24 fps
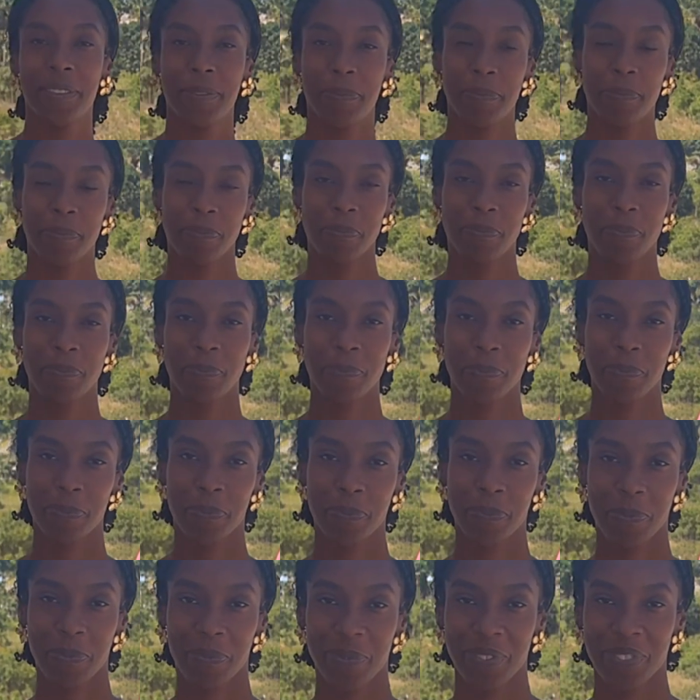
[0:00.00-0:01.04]
the one and
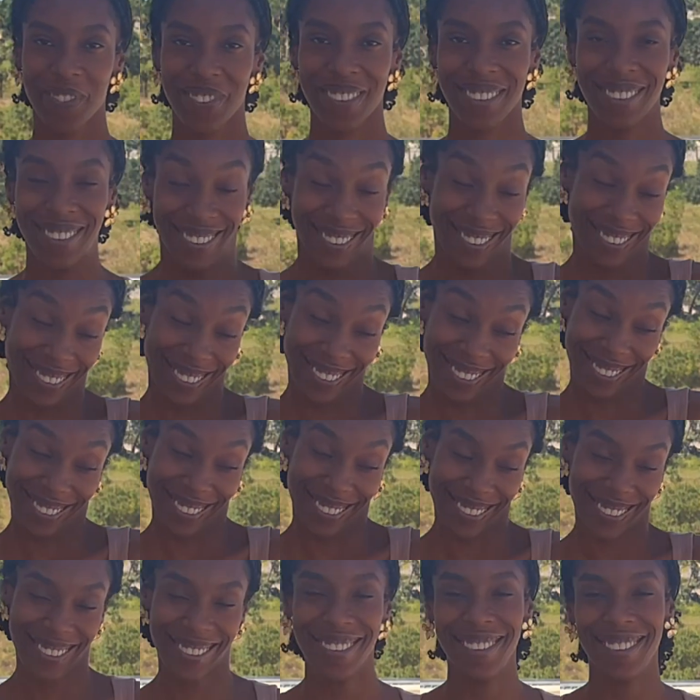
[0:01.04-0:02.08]
only,
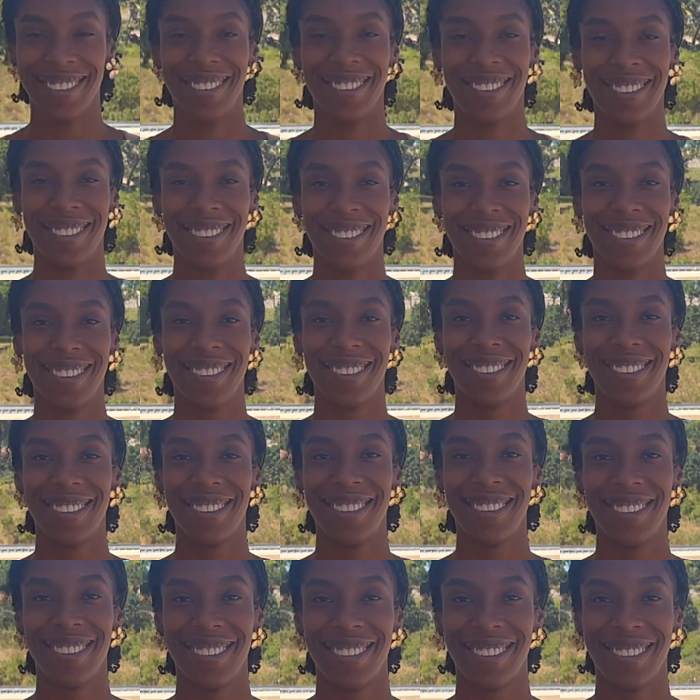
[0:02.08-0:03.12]
the manager
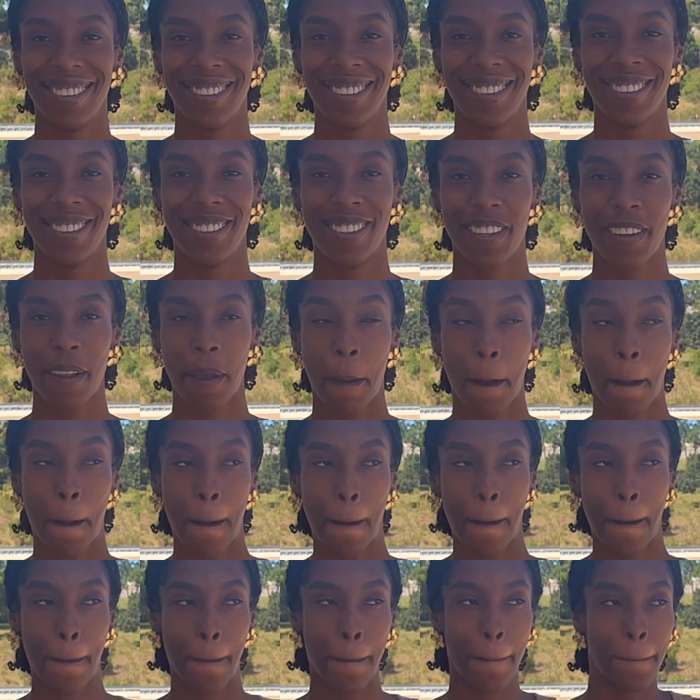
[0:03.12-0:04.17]
here, and this sister
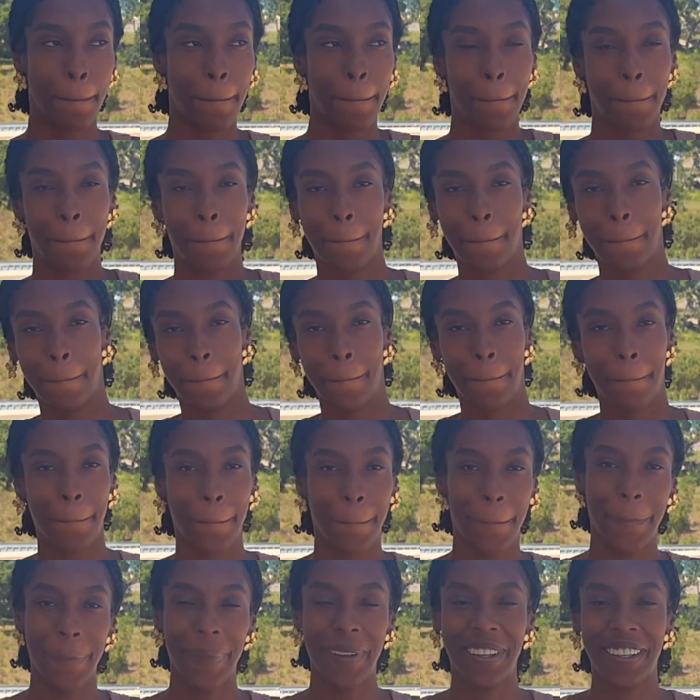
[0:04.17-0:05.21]

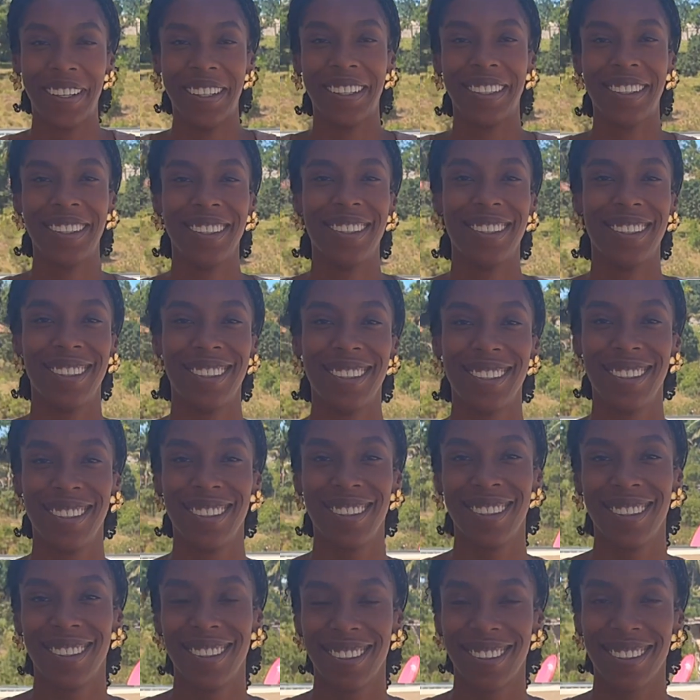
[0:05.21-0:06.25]
has been
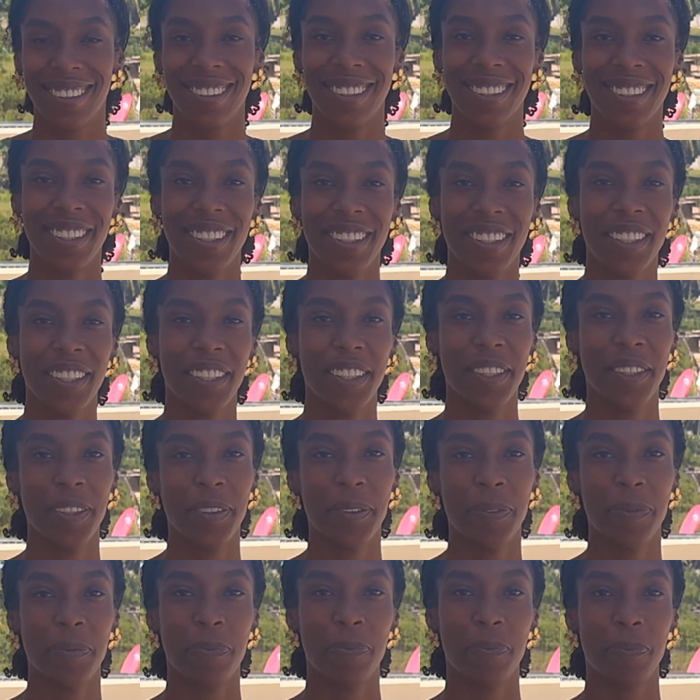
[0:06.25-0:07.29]
actually in Tanzania
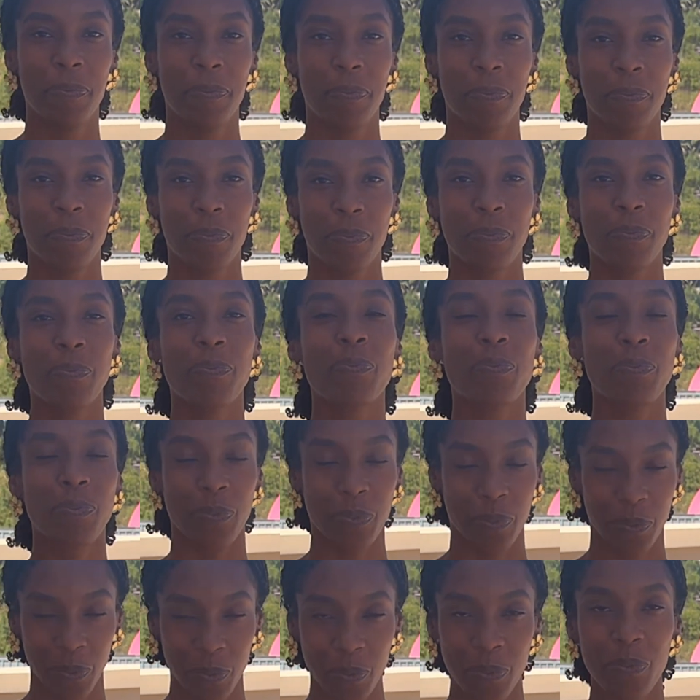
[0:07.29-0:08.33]
for a while, so she
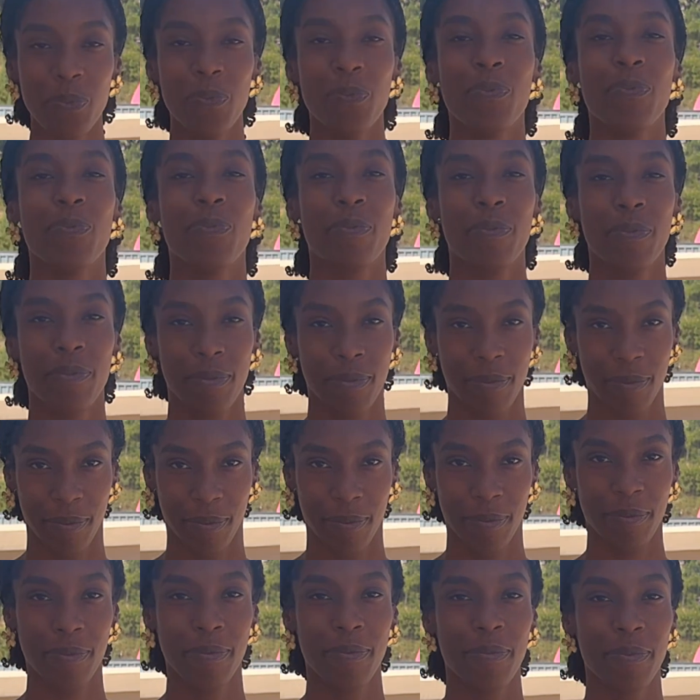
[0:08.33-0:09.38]
knows pretty
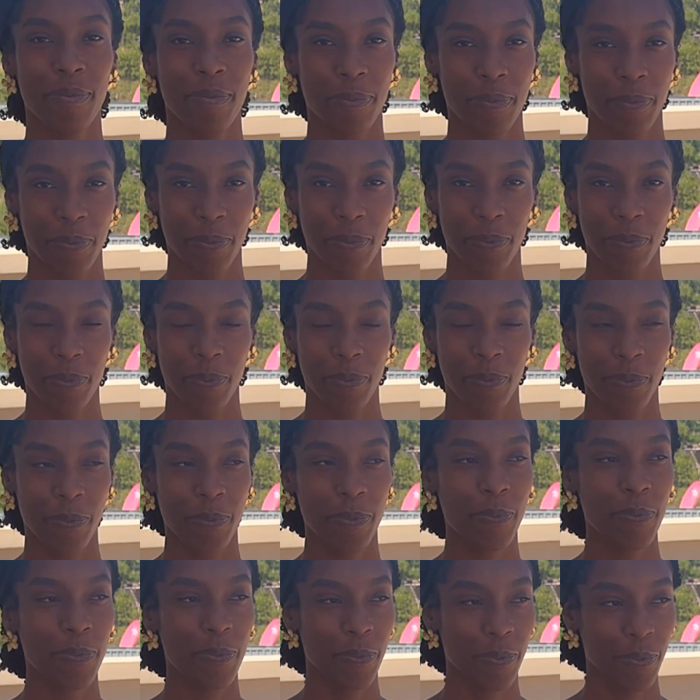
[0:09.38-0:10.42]
much the ins and out.
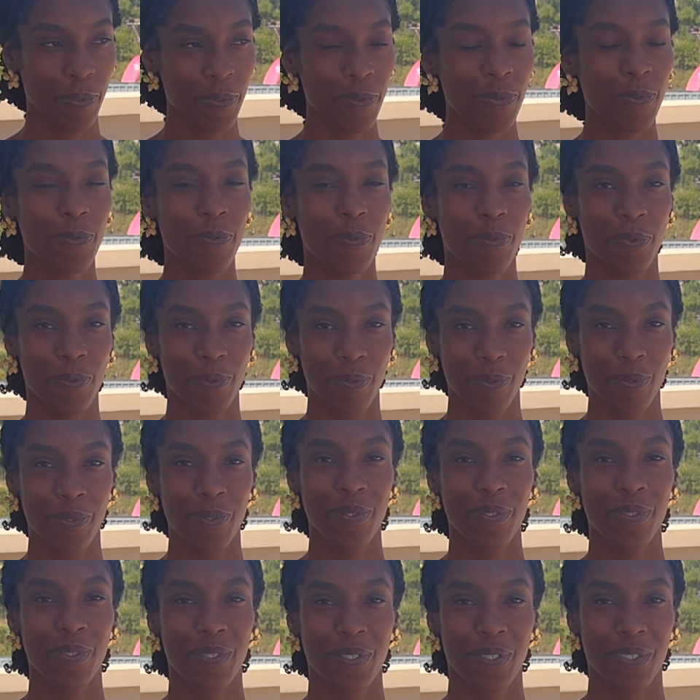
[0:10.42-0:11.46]
We got the one
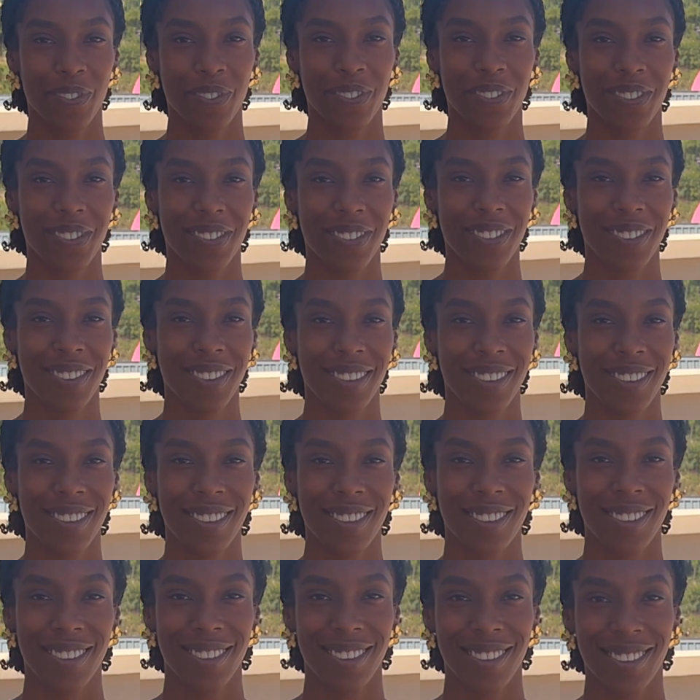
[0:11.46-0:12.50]
and only, the
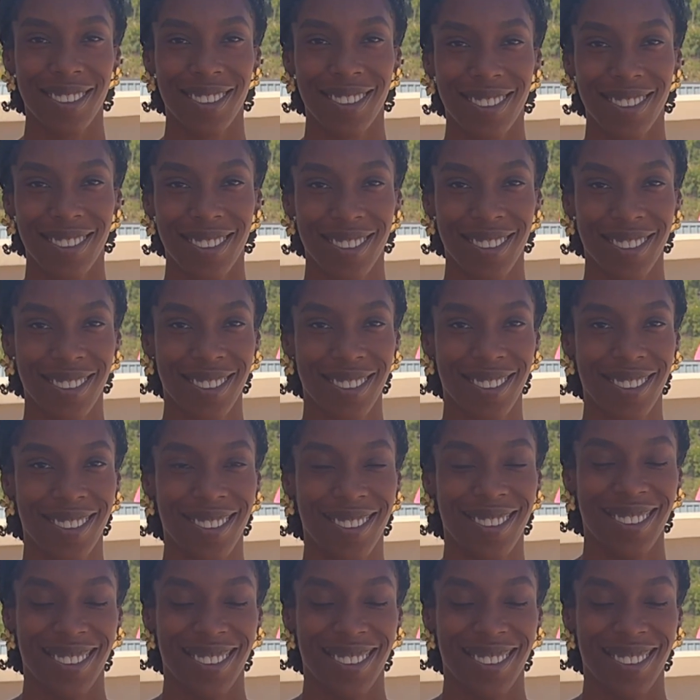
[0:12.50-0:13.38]
manager here at the Unde